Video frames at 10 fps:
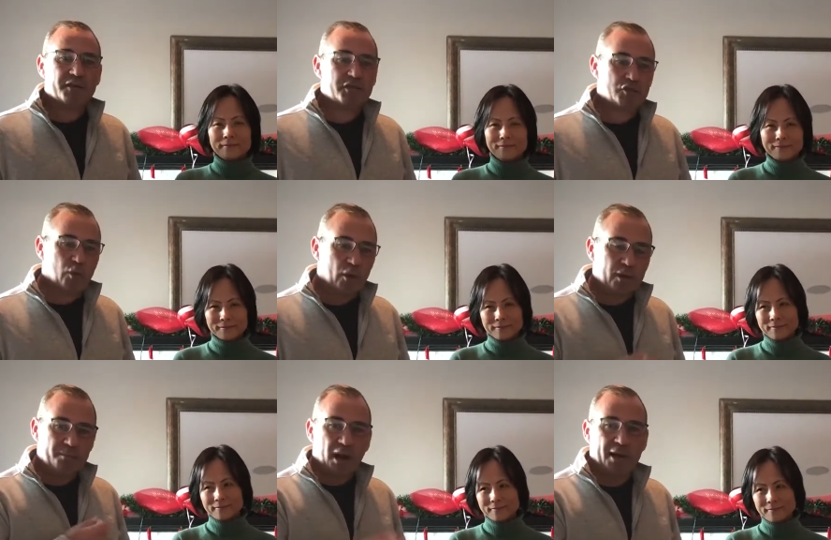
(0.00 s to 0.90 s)
Speaker 1: This is where
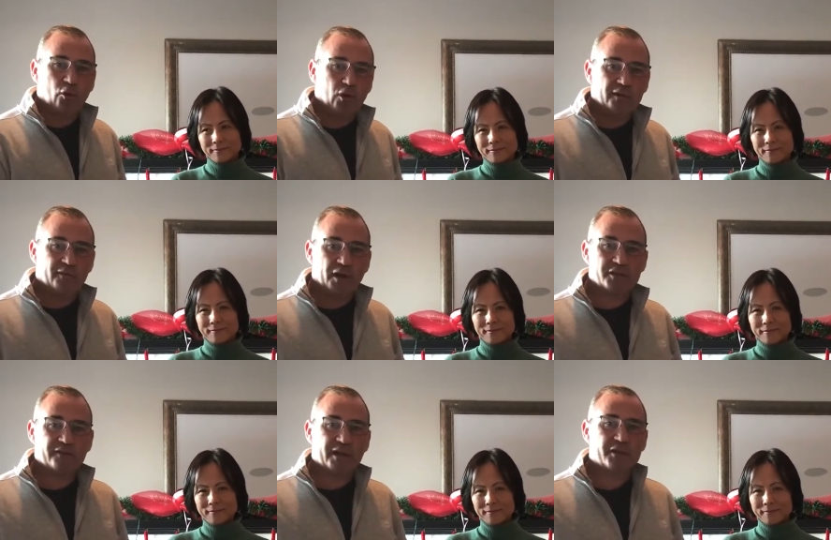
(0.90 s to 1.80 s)
we buy all of our
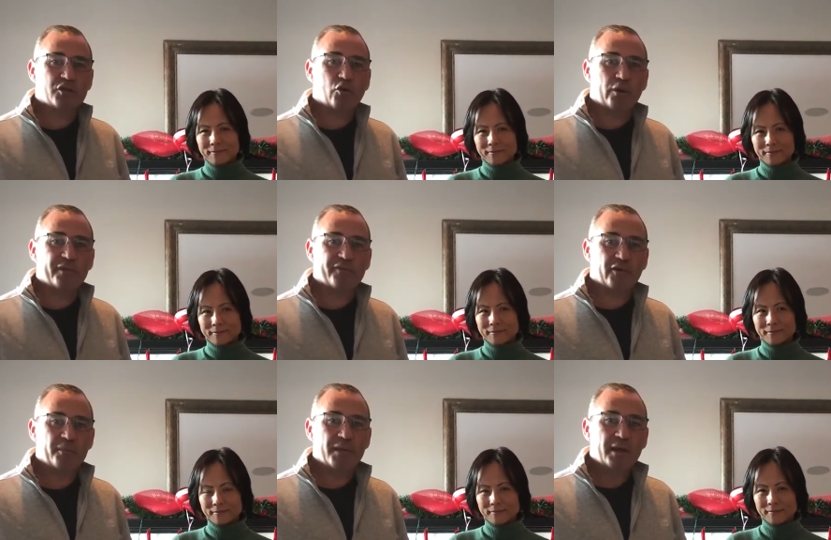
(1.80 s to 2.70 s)
surveillance equipment
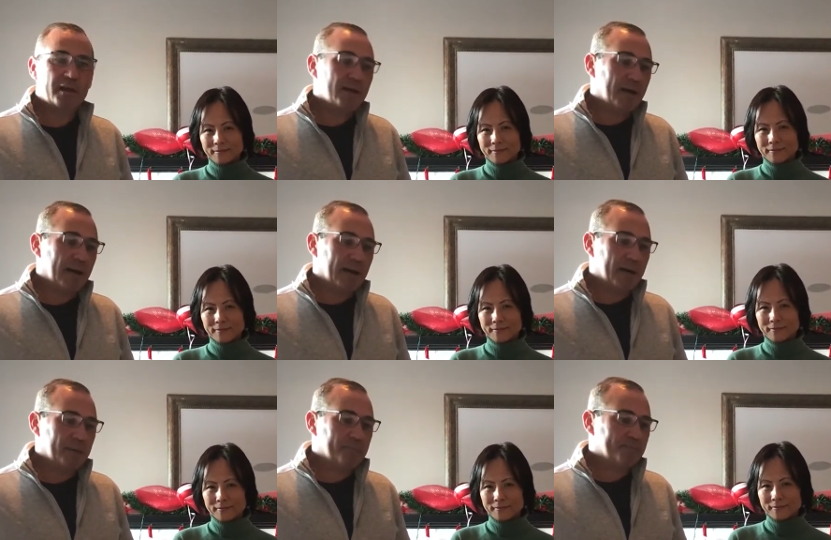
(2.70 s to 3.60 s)
from.
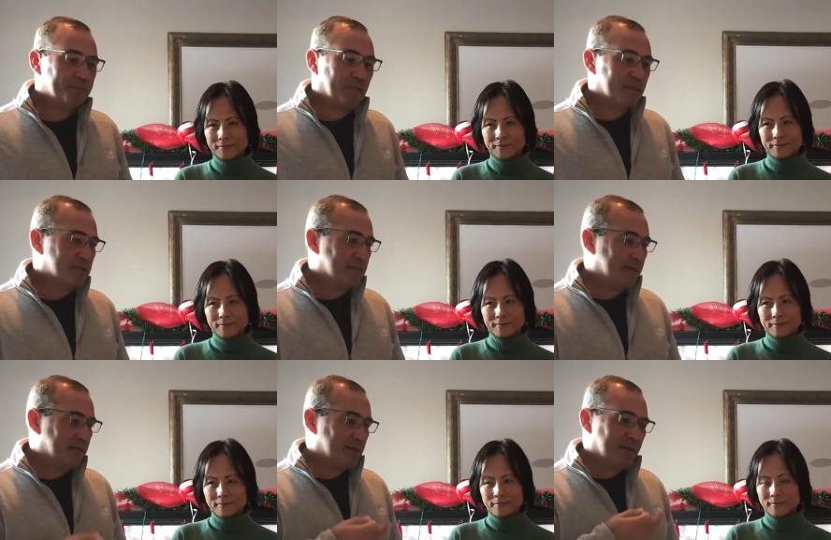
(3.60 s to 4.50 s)
Um,
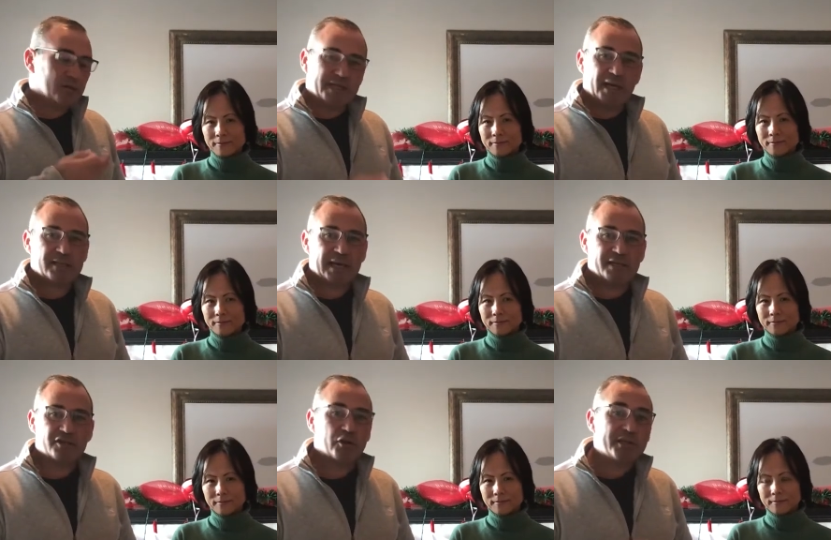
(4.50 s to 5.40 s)
LTS
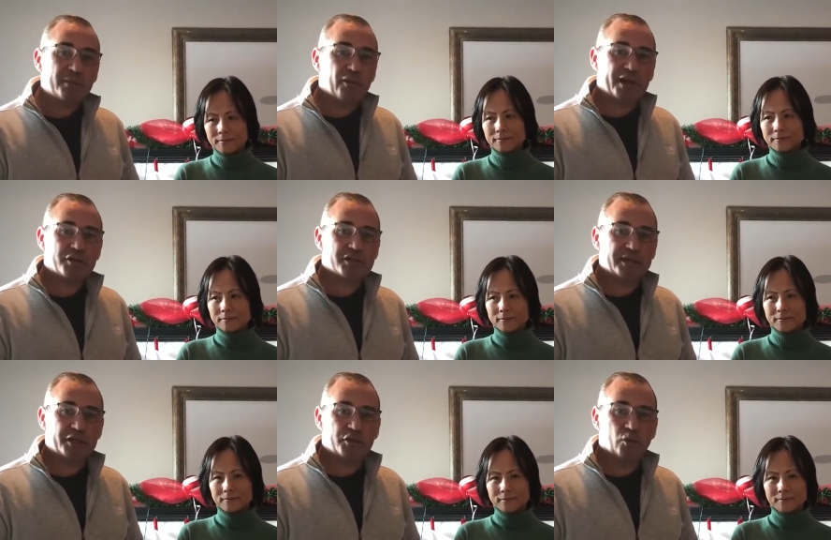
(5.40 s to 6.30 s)
has 13
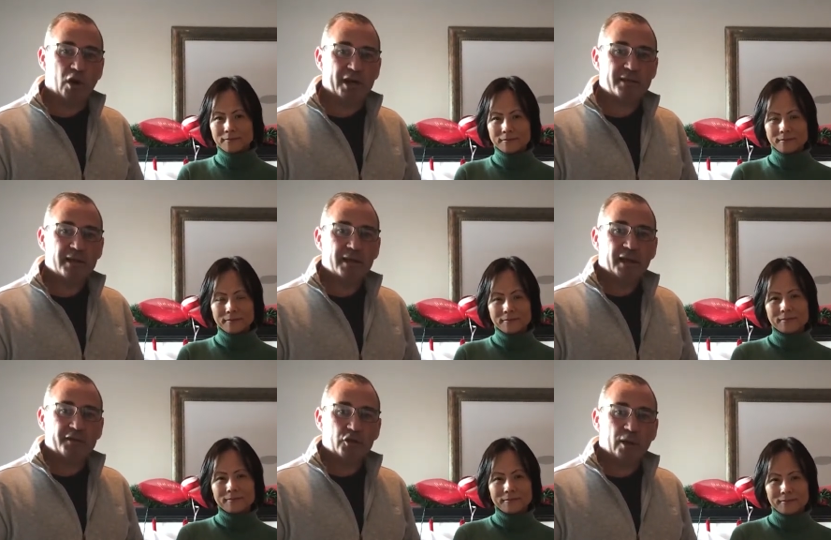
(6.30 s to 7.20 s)
branches nationwide
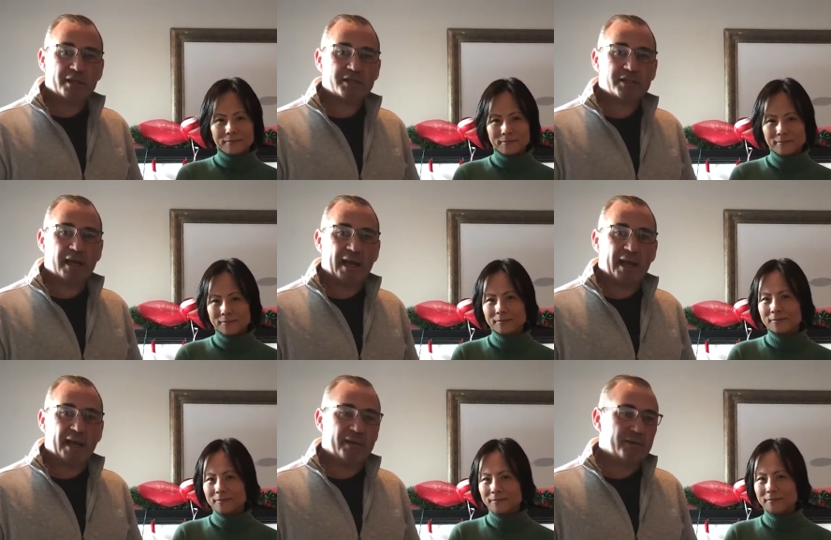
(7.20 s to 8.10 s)
in the U.S.
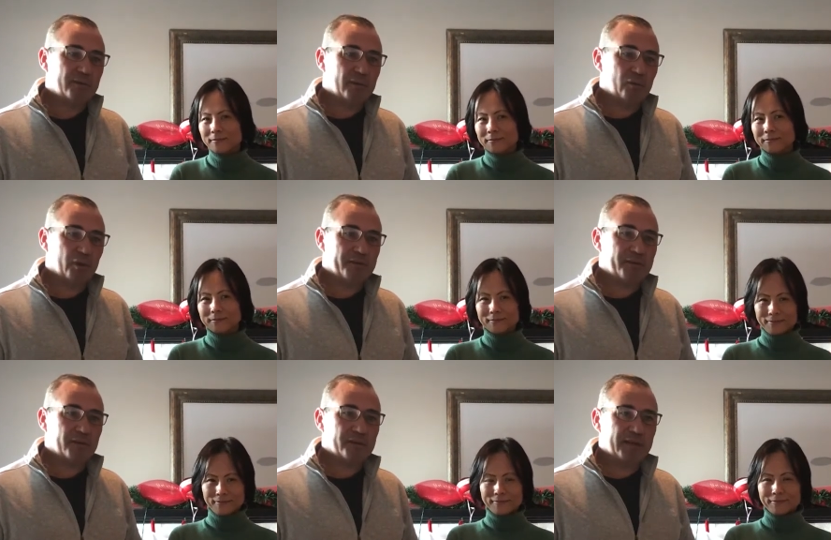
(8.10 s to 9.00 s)
and
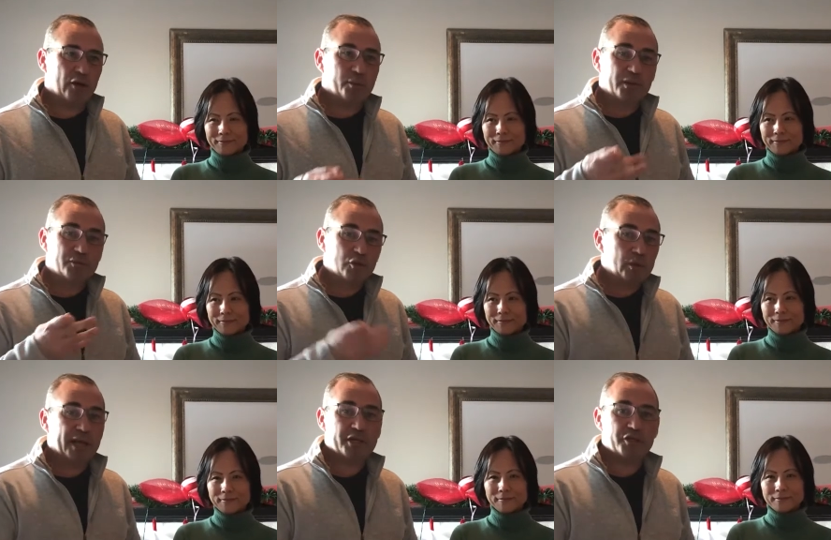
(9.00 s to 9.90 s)
with they opened up two
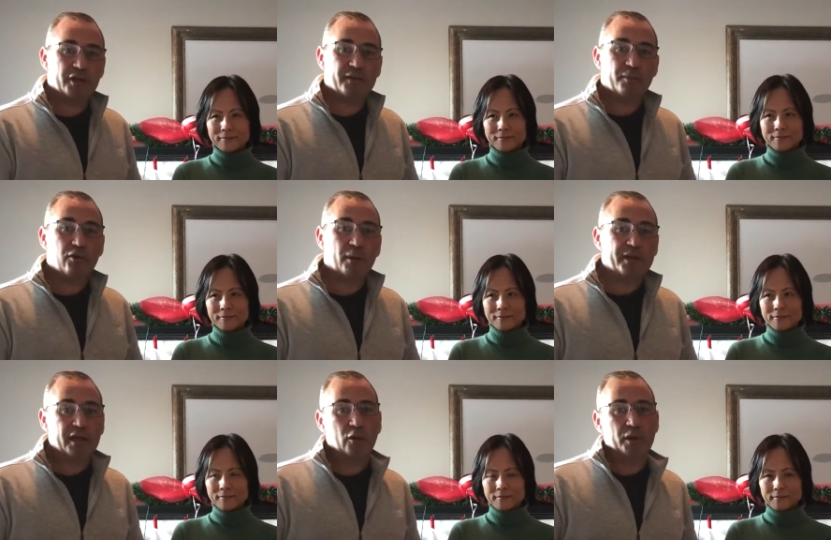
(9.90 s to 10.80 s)
last year. They're
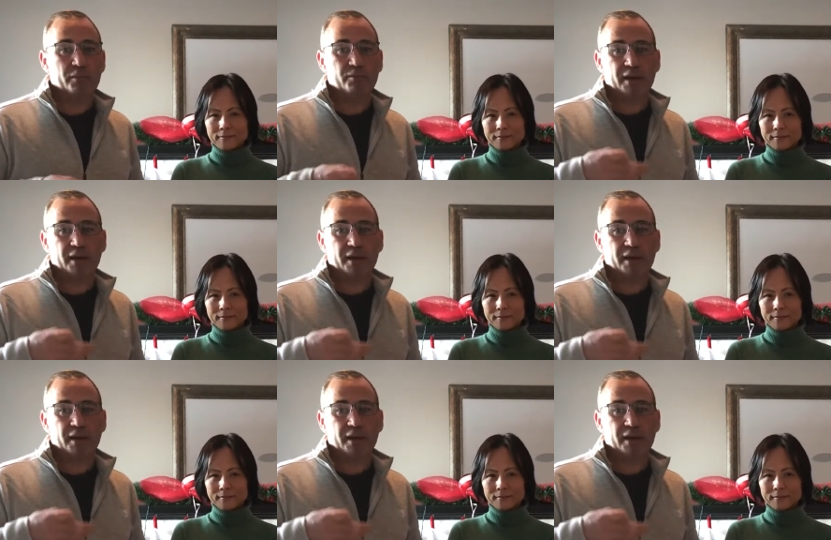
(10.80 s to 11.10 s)
probably going to open up,